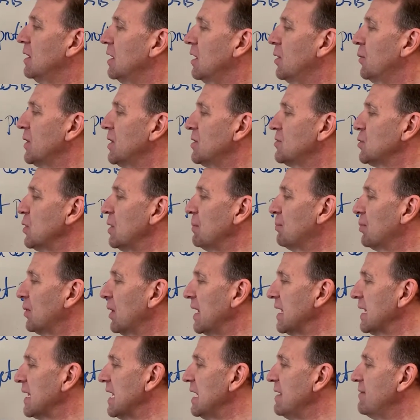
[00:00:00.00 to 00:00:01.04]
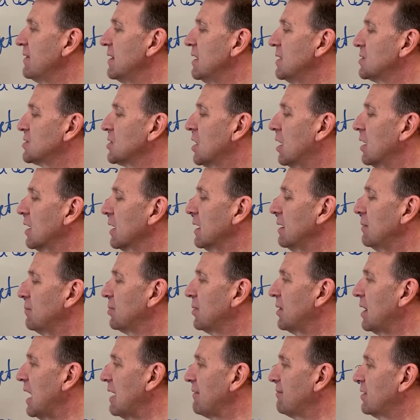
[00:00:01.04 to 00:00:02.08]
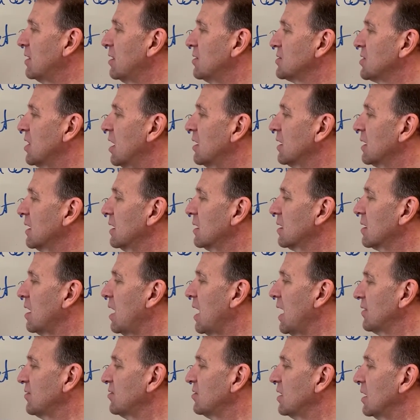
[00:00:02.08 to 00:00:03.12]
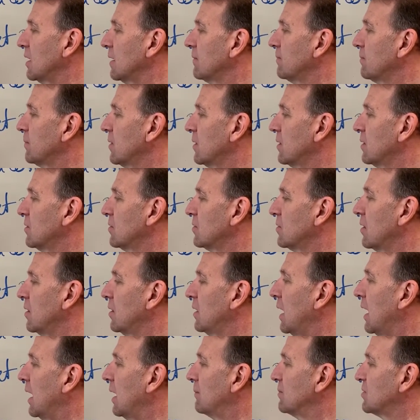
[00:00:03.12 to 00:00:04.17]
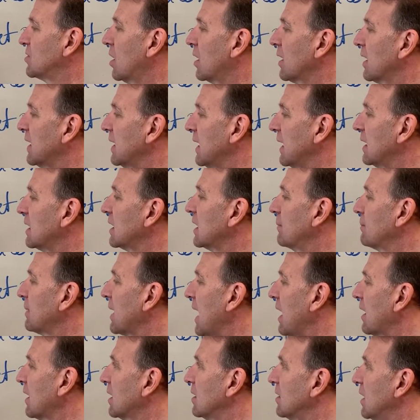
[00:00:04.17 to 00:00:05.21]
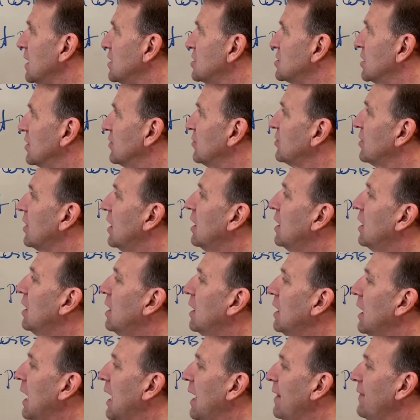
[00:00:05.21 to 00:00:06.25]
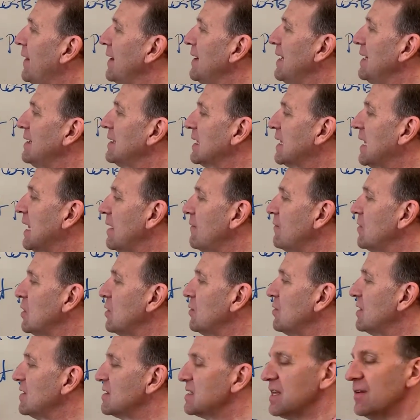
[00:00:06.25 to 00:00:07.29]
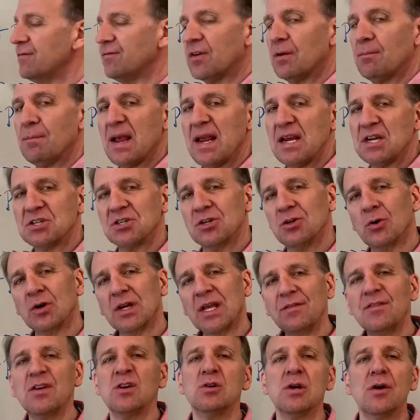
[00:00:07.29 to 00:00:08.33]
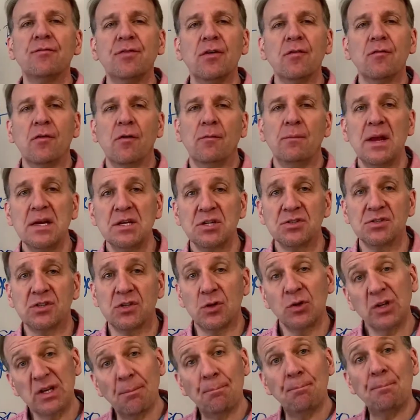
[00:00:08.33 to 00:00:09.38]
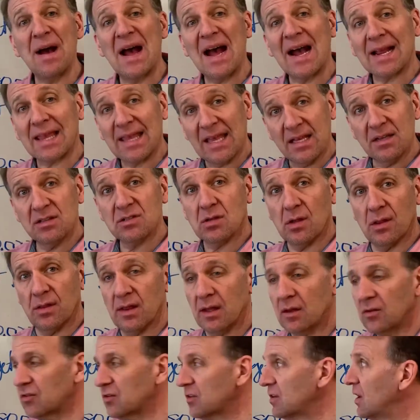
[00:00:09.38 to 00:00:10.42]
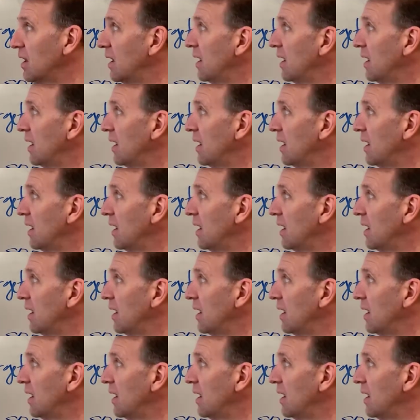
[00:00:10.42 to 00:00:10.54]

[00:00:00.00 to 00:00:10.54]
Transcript: you know, when you're doing break even and target profit or target costing, um, target income calculations, uh, they need to give you this information or give you enough information so you can back into this.